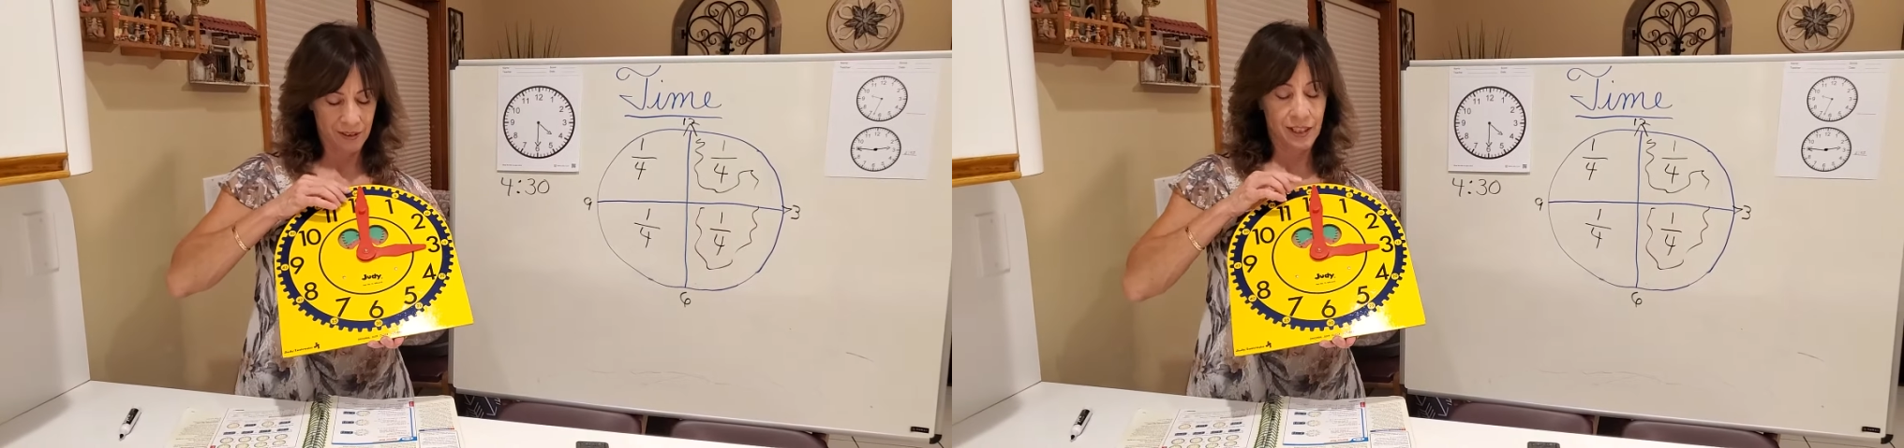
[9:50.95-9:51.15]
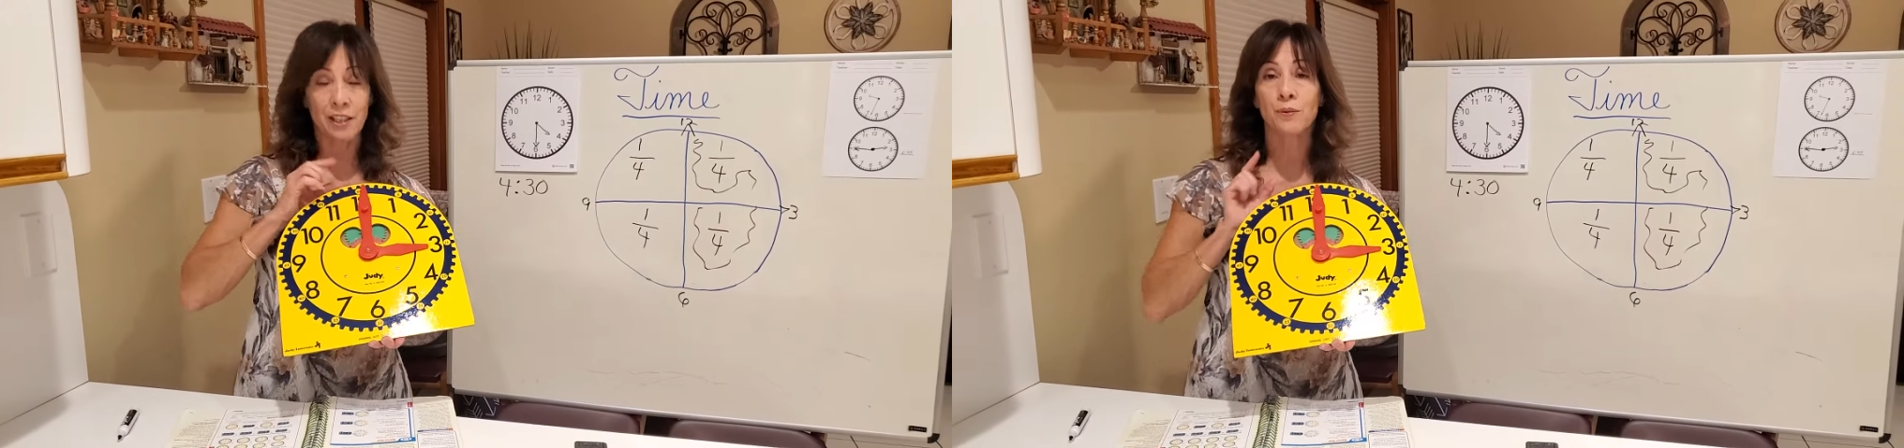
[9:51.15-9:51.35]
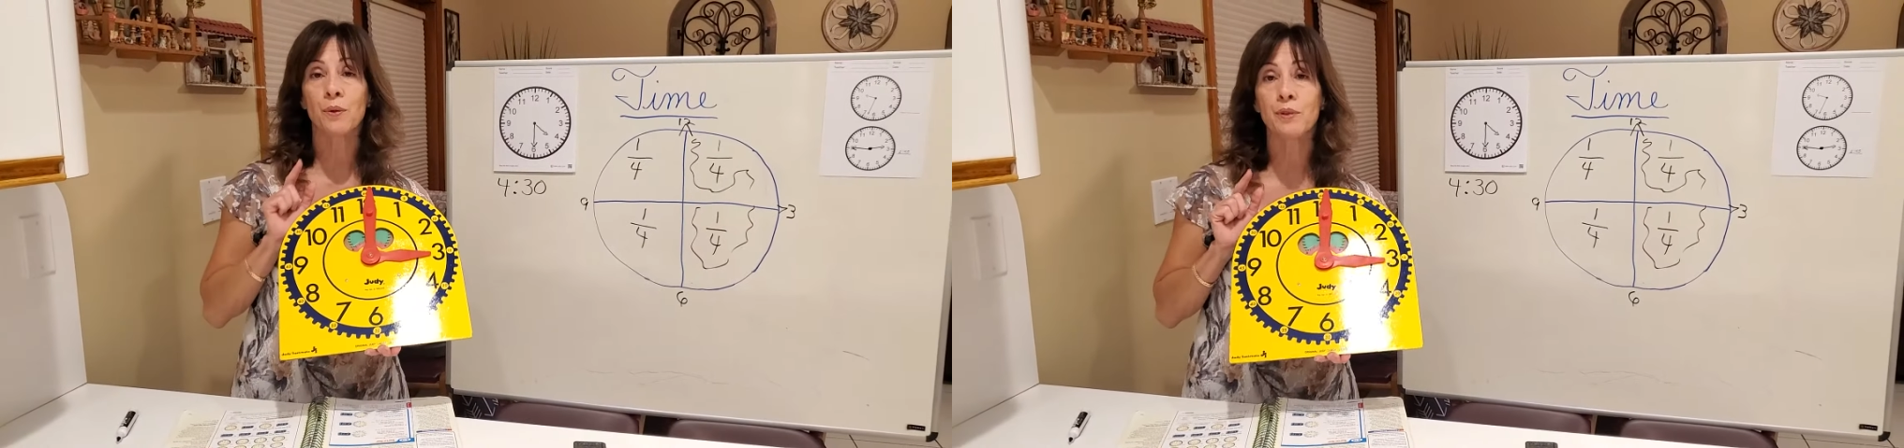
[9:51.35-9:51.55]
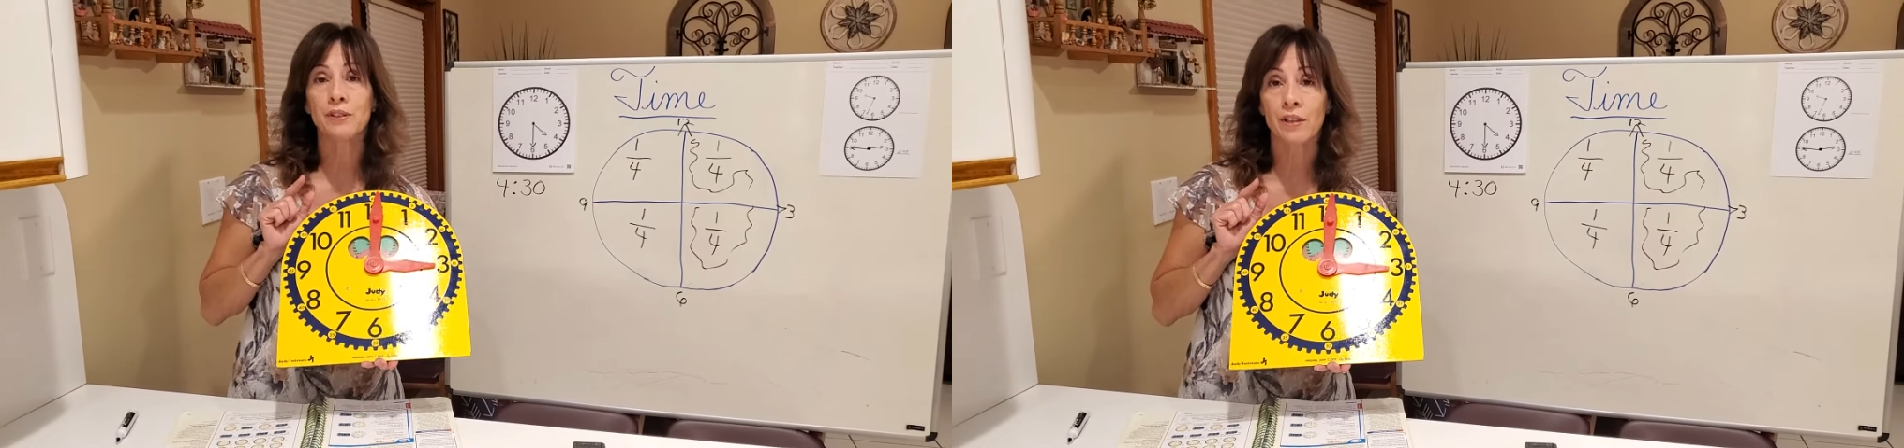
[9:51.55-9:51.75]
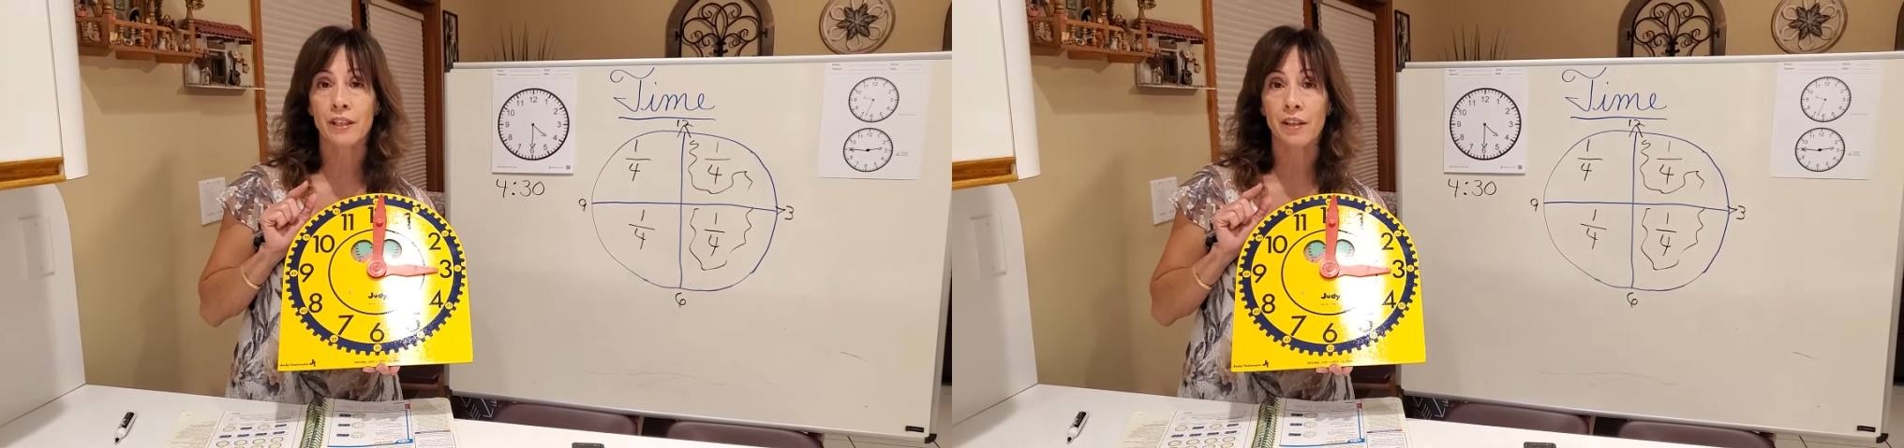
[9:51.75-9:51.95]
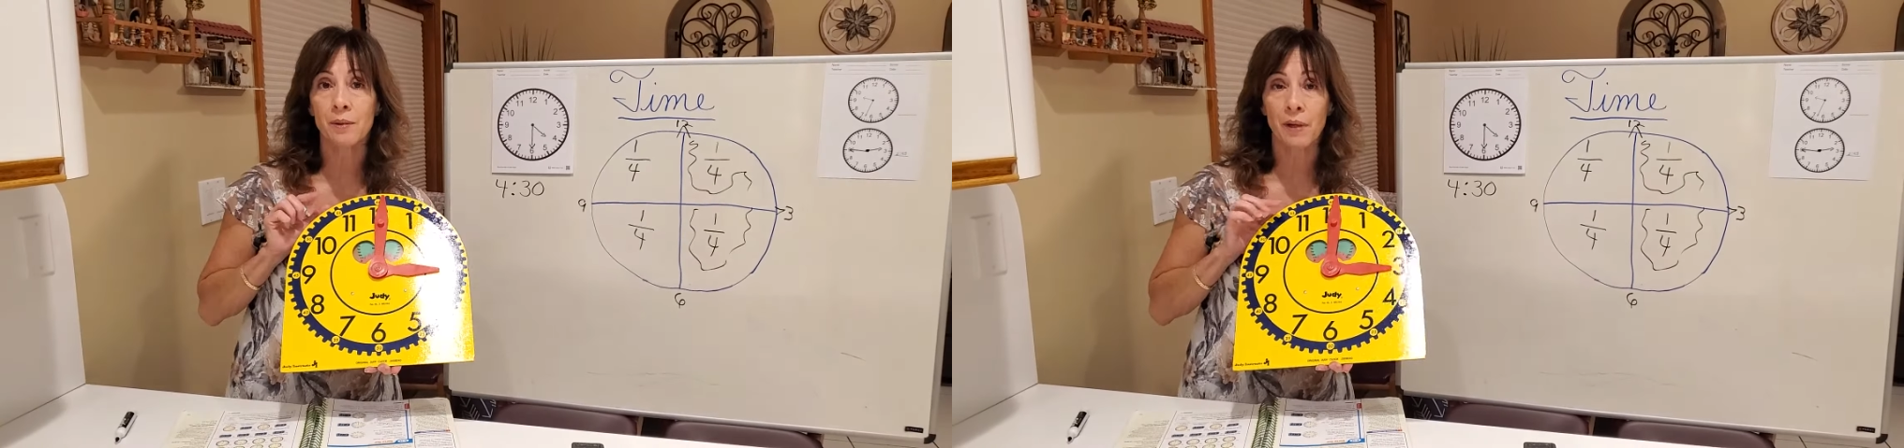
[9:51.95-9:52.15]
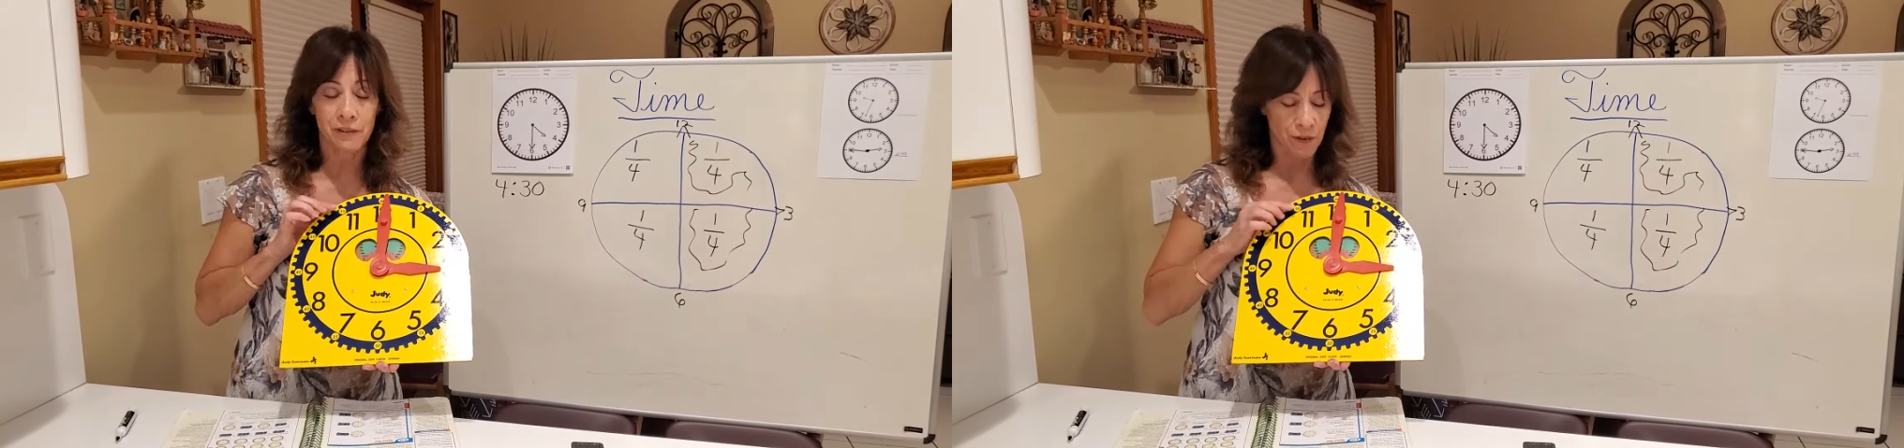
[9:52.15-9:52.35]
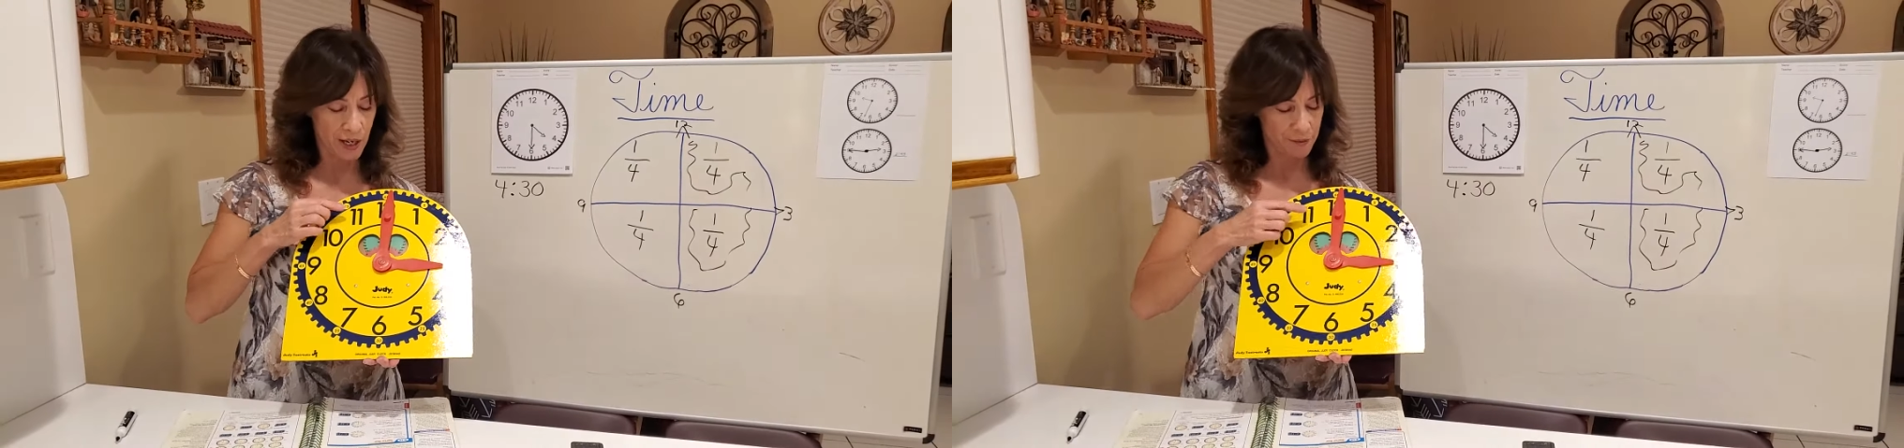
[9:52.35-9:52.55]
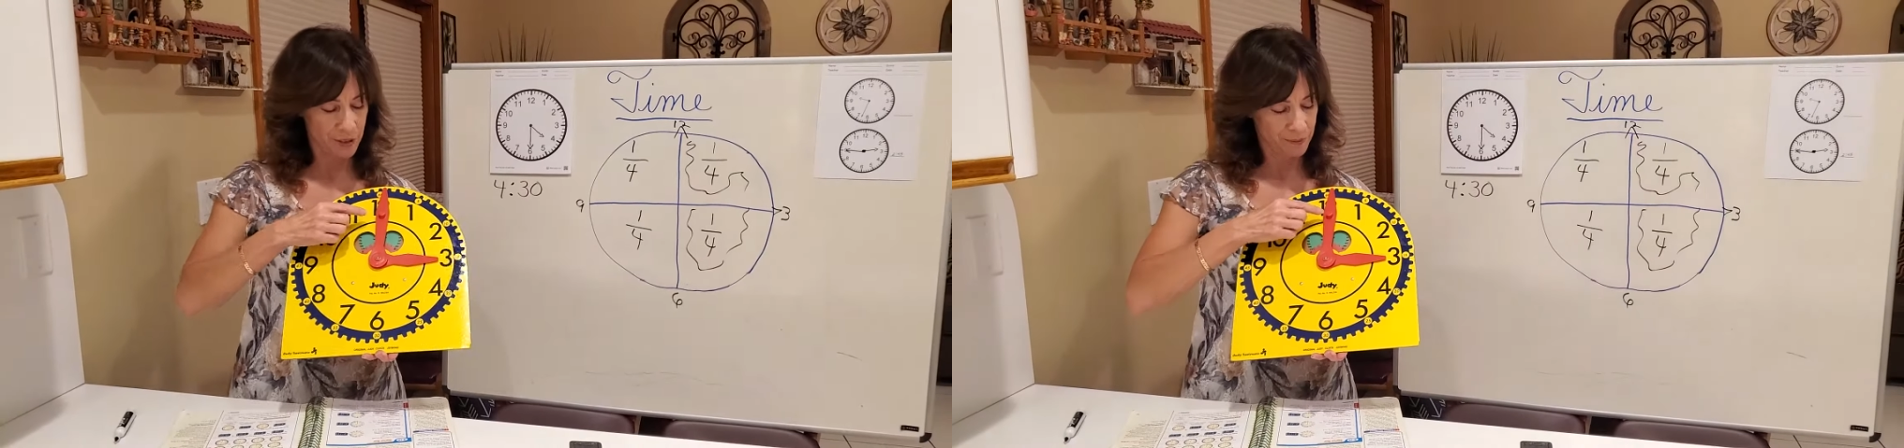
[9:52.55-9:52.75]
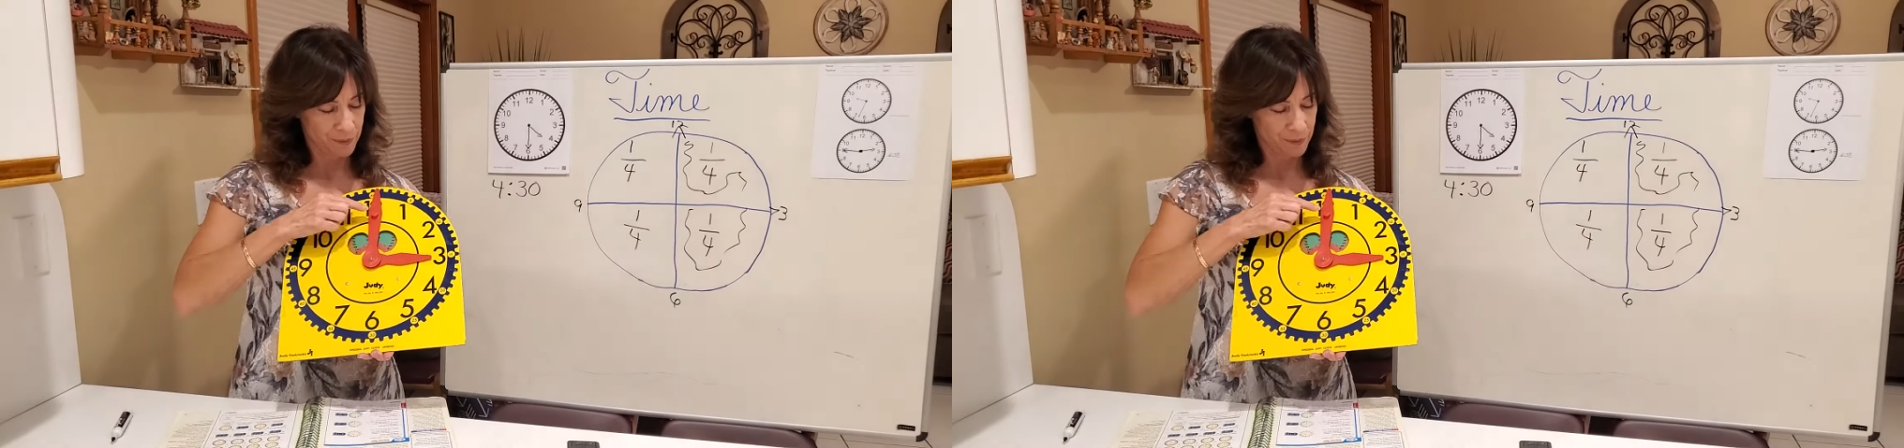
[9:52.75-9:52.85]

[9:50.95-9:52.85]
That's when we start counting by 5s.